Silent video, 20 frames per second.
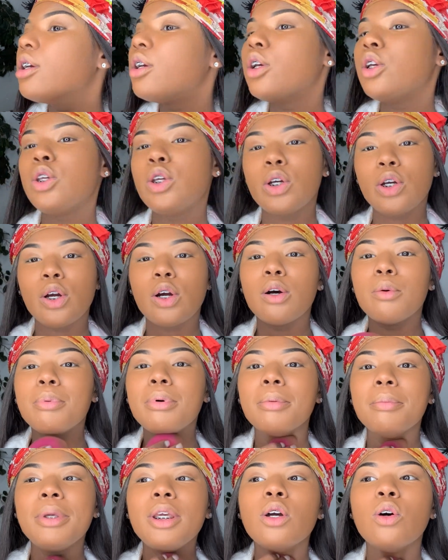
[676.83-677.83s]
your girl
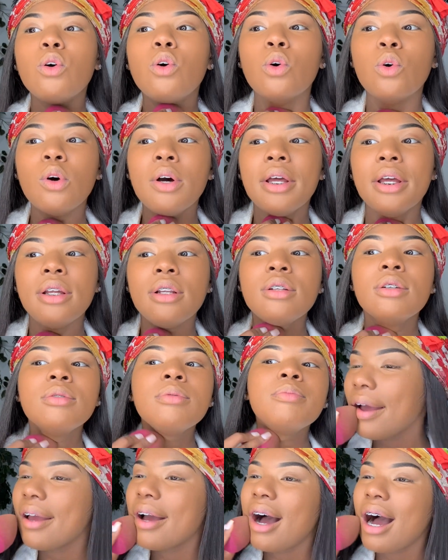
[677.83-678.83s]
put me on.
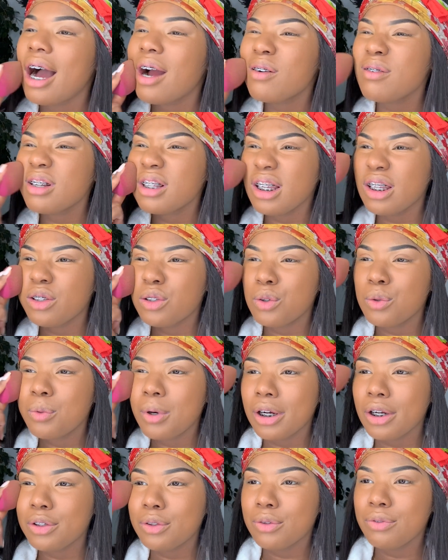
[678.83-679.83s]
I really do
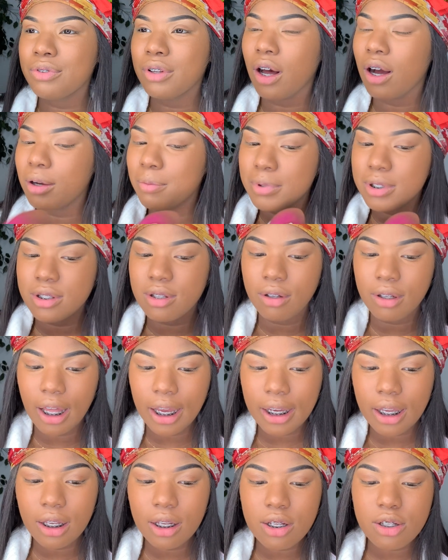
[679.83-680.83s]
want to do Vlogmas though.
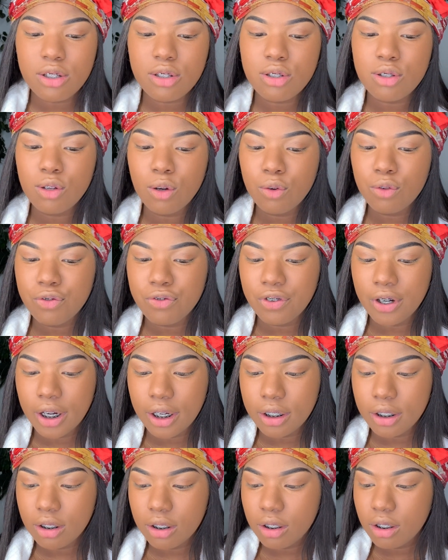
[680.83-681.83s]
Like, it looks so
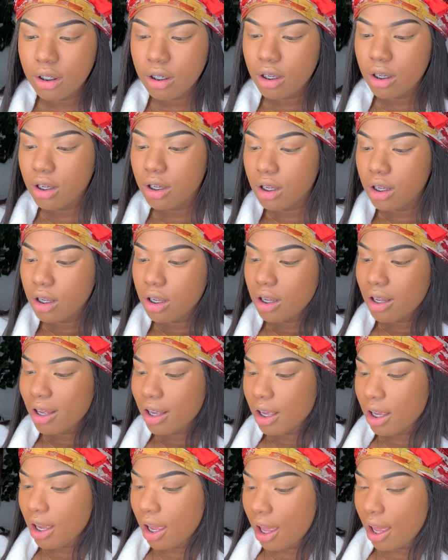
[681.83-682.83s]
fun.
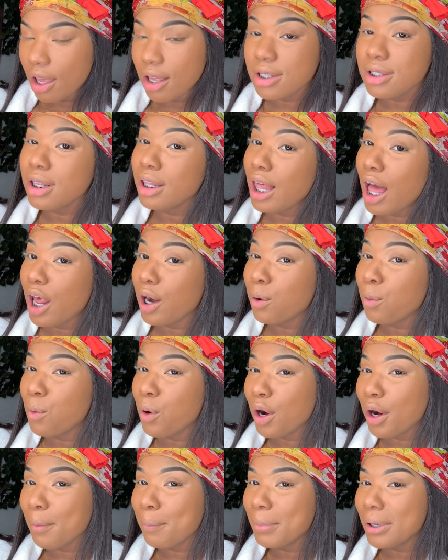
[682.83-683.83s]
It's a lot of
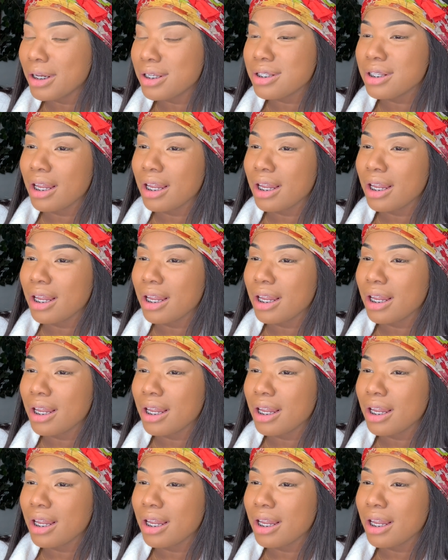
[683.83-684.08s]
work, but it